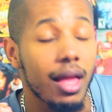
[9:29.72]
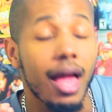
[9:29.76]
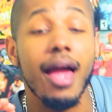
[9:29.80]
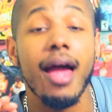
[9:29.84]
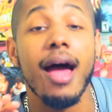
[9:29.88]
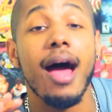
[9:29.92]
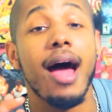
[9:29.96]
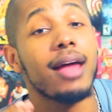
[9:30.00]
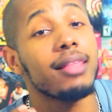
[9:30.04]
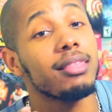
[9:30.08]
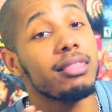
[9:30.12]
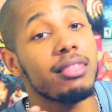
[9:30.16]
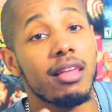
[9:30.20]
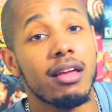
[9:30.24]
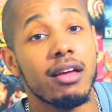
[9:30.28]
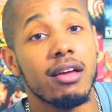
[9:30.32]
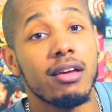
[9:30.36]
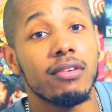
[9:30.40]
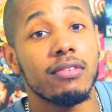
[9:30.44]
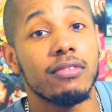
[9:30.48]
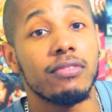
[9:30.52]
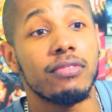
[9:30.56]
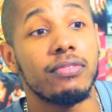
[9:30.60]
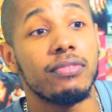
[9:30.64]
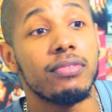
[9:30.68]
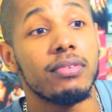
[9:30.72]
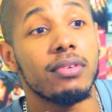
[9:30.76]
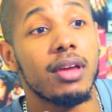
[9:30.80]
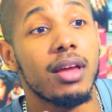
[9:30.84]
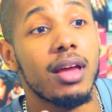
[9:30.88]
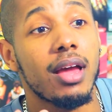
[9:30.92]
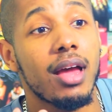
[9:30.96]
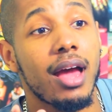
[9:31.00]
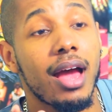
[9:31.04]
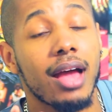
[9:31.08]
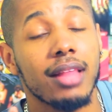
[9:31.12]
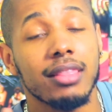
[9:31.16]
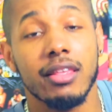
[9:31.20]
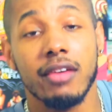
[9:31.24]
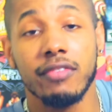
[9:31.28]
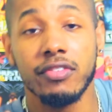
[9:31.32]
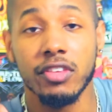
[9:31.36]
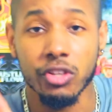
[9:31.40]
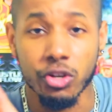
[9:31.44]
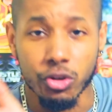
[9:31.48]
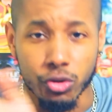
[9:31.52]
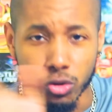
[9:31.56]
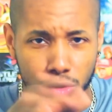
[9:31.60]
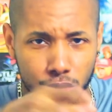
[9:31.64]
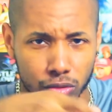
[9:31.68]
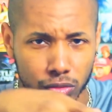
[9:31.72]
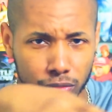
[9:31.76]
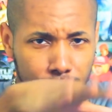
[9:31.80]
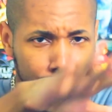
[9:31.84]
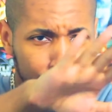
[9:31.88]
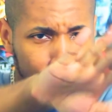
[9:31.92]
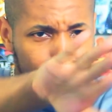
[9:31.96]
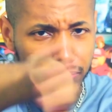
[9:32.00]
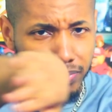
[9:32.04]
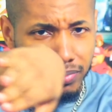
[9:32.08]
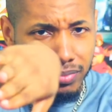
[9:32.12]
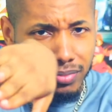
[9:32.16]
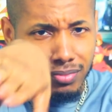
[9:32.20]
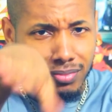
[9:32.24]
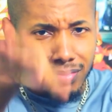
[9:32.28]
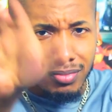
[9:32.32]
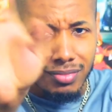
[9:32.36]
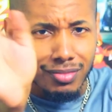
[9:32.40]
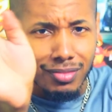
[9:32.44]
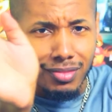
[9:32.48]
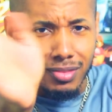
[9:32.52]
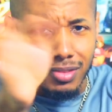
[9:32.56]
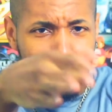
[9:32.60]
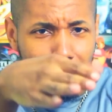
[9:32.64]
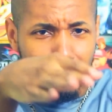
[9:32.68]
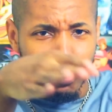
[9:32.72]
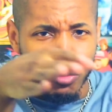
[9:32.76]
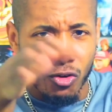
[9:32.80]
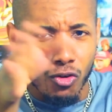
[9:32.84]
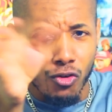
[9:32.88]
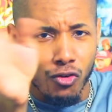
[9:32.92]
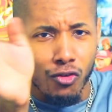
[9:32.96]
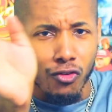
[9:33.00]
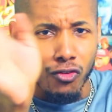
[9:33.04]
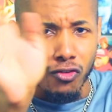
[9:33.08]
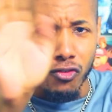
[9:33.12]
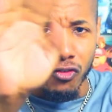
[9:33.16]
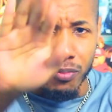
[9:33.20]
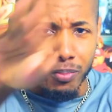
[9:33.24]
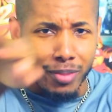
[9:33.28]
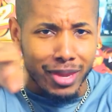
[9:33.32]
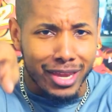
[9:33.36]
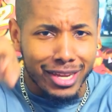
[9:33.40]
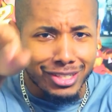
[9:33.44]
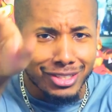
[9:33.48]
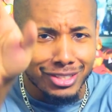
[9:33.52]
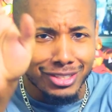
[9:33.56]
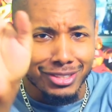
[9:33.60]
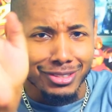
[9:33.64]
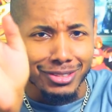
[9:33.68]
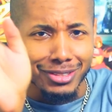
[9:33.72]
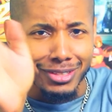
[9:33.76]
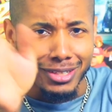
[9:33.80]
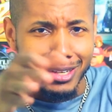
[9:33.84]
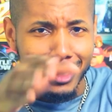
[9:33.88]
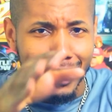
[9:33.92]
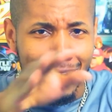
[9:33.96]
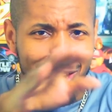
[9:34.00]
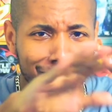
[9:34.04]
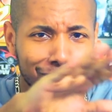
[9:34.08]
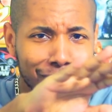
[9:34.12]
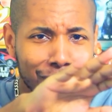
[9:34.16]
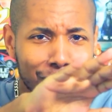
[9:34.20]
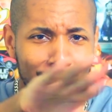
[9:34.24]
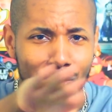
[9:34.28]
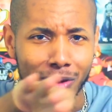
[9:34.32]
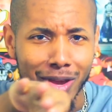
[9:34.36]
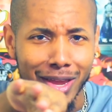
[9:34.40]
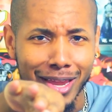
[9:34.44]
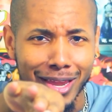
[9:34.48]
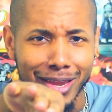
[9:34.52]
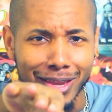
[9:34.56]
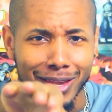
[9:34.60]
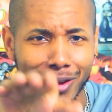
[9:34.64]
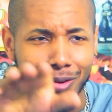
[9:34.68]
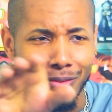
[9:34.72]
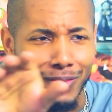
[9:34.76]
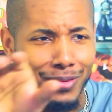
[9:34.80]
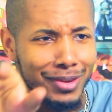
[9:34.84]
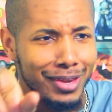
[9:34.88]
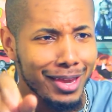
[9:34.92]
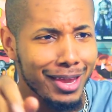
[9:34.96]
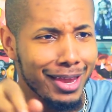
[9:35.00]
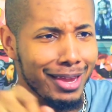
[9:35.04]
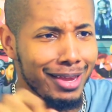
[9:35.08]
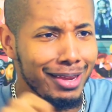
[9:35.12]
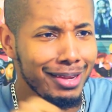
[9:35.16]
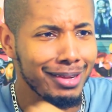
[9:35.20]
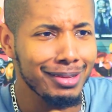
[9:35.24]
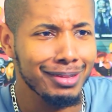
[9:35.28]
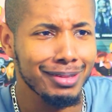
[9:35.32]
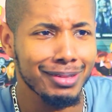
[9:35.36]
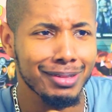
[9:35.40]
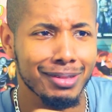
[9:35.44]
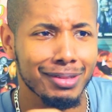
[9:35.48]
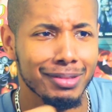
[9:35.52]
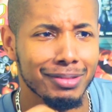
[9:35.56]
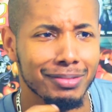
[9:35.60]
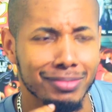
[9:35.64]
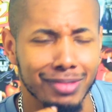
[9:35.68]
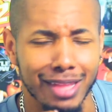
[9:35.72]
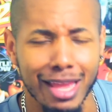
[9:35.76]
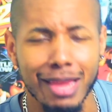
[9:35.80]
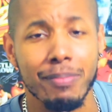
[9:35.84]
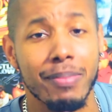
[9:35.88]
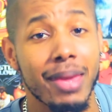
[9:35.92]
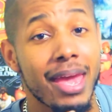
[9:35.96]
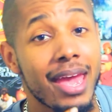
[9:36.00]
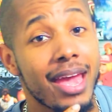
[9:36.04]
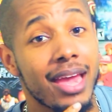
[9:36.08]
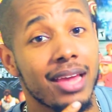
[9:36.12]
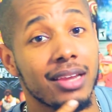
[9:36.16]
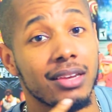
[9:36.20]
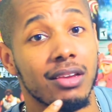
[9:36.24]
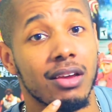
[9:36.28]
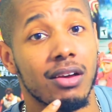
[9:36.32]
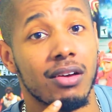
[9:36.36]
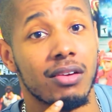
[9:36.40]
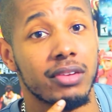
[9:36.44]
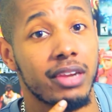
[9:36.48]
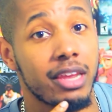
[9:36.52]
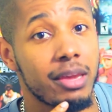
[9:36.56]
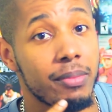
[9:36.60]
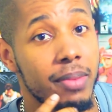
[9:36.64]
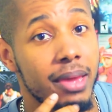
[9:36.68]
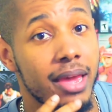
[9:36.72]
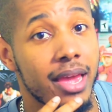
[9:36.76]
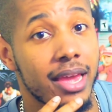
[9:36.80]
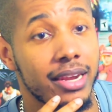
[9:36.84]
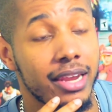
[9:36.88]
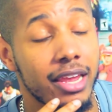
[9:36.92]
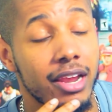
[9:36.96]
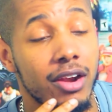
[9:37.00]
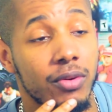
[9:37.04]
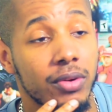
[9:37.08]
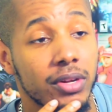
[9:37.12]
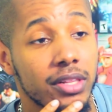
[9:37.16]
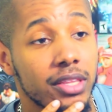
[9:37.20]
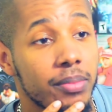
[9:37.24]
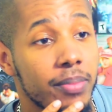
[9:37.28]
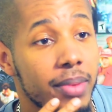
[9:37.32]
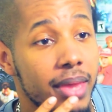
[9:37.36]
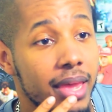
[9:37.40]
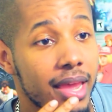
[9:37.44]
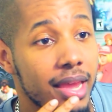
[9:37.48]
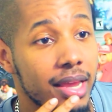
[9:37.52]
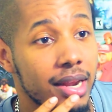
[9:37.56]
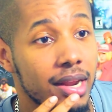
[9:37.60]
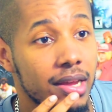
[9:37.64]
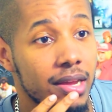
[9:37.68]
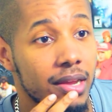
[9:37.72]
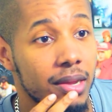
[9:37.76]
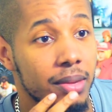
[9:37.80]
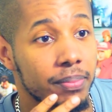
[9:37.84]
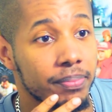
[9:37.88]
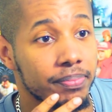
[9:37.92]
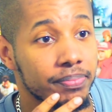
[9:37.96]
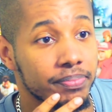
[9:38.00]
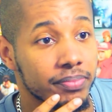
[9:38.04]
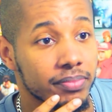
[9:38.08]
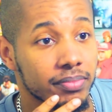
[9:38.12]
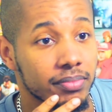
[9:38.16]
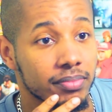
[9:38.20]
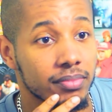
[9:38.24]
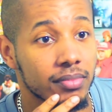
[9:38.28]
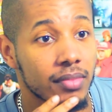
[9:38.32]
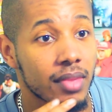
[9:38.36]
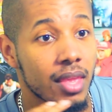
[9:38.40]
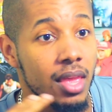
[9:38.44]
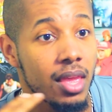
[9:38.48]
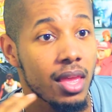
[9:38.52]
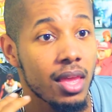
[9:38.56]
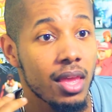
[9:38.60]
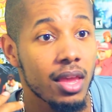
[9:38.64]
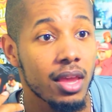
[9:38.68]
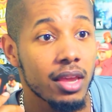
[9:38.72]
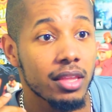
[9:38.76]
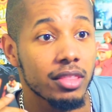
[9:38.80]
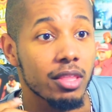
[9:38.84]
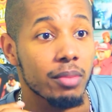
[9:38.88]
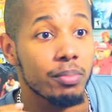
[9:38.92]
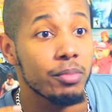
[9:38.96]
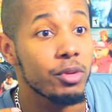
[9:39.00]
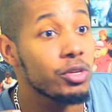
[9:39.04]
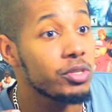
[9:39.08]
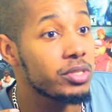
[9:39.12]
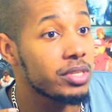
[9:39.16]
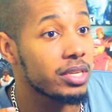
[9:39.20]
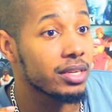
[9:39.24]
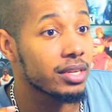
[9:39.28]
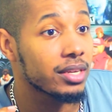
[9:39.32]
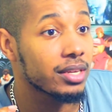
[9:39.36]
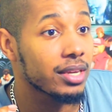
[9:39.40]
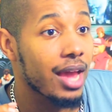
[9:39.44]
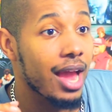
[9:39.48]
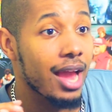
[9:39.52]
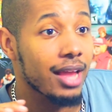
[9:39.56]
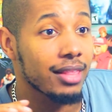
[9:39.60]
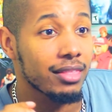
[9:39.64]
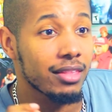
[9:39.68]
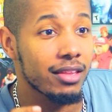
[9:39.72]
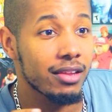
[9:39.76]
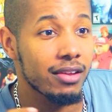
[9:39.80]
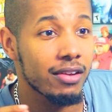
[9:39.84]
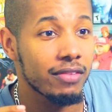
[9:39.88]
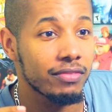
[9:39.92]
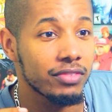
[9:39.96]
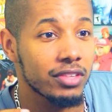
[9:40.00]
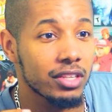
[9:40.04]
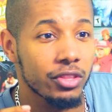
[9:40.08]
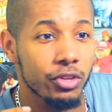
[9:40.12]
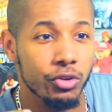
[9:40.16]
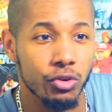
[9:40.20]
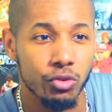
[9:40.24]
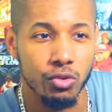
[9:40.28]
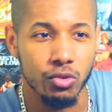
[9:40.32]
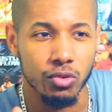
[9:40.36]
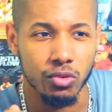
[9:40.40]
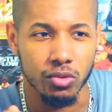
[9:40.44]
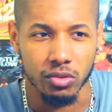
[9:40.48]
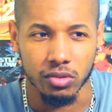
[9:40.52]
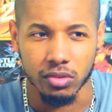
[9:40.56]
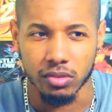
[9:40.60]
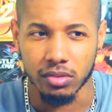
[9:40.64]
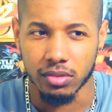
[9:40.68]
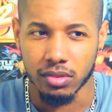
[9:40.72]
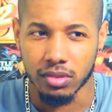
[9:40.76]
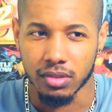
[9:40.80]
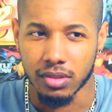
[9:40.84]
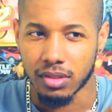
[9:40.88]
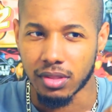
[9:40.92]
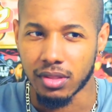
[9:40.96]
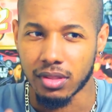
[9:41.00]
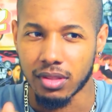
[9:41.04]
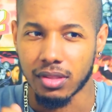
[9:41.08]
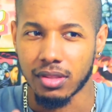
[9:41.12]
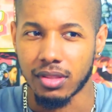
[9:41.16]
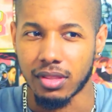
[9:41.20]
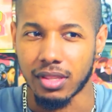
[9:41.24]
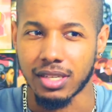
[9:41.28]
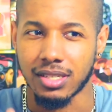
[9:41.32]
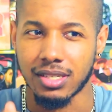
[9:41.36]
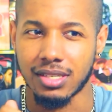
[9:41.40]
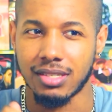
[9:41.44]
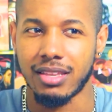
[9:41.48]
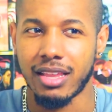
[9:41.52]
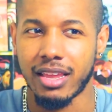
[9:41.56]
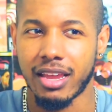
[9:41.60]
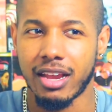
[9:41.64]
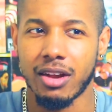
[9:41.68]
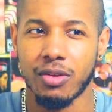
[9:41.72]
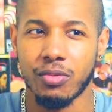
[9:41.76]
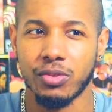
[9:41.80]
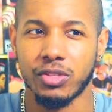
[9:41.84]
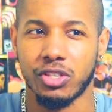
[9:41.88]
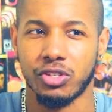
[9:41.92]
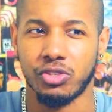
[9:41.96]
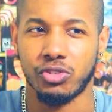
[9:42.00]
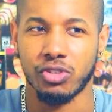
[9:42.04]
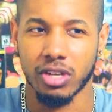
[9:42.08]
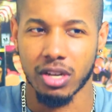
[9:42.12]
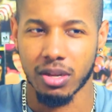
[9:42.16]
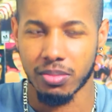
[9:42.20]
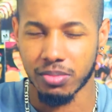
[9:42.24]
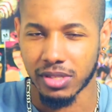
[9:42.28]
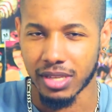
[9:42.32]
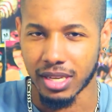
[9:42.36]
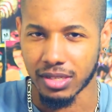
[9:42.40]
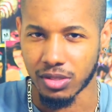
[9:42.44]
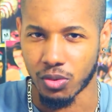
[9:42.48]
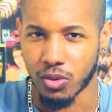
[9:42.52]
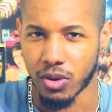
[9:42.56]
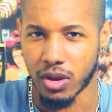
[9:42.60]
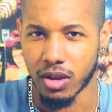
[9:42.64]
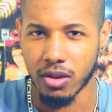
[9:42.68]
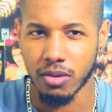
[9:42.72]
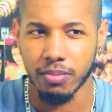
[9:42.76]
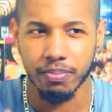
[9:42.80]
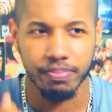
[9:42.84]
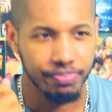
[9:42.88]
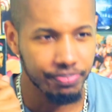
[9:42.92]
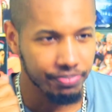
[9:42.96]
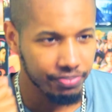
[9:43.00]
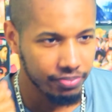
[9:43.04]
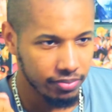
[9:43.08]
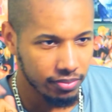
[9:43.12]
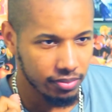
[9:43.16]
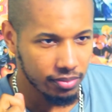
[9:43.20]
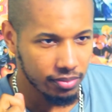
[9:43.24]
I, I love I love the little move, bitch. Get out the way. Okay. They bad, y'all. They bad. They are really bad. Um. The music, I love the little, the snare with the drums as well.